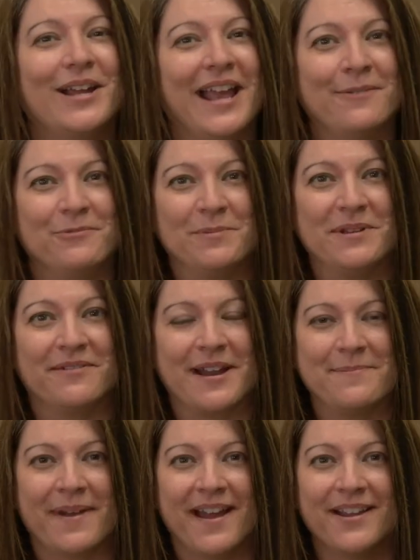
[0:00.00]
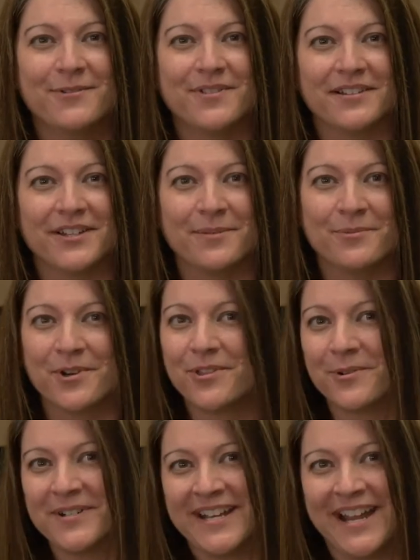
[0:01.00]
And we'll be right back with a little more
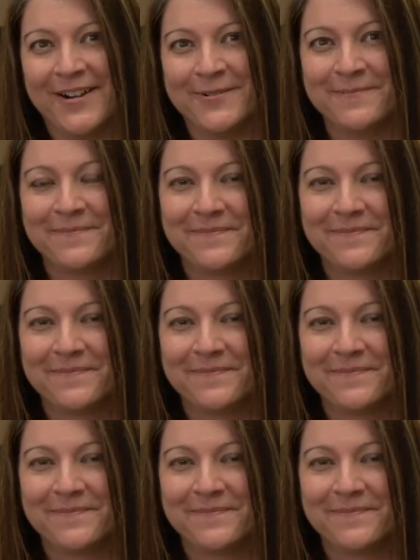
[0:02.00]
Thornton Now.